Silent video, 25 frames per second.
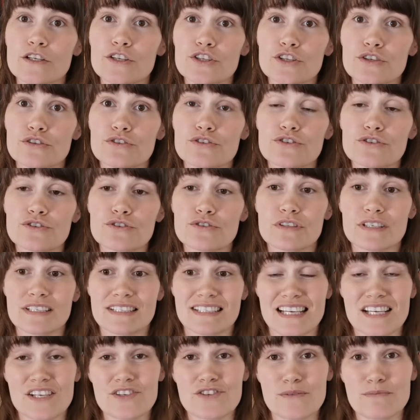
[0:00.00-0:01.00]
due to
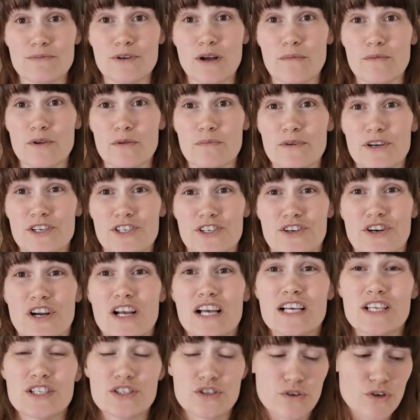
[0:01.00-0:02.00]
this intra-abdominal pressure.
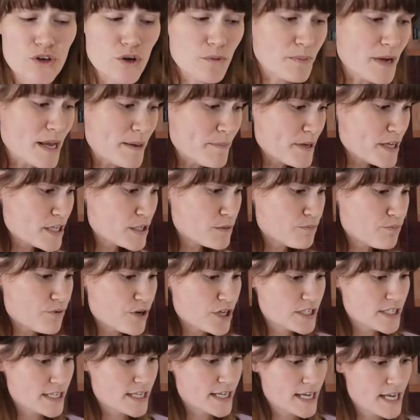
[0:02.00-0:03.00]
So your baby is
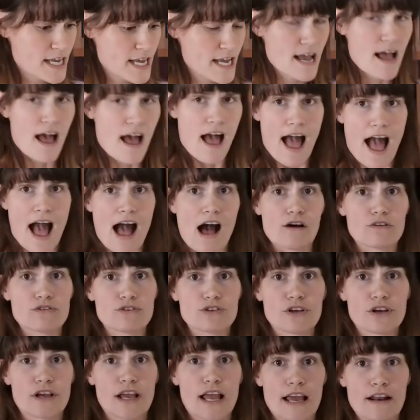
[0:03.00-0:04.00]
pressing
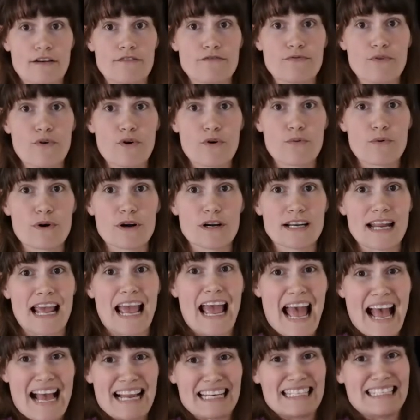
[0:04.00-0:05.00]
out and forward
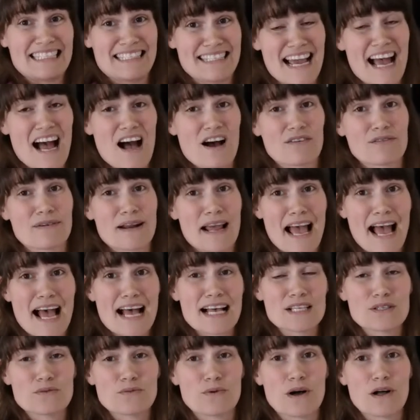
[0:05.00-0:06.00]
and down
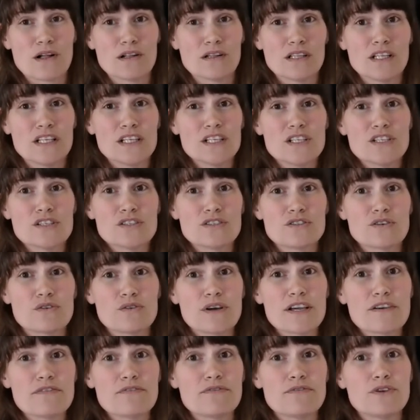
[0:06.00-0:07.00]
as well. So
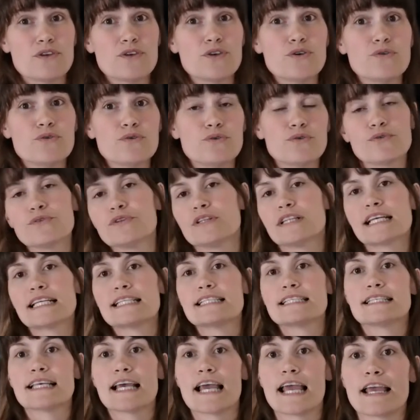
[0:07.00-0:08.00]
if you,
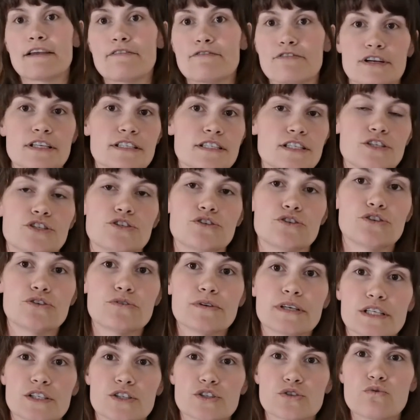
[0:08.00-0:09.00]
let's say, for instance, you're
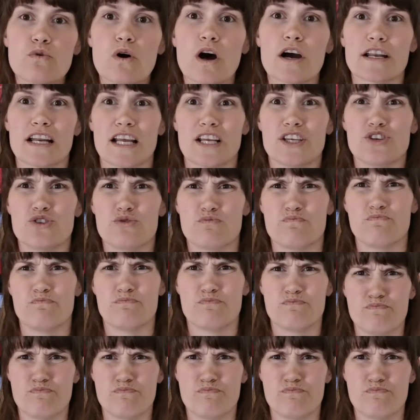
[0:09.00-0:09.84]
doing a squat and you're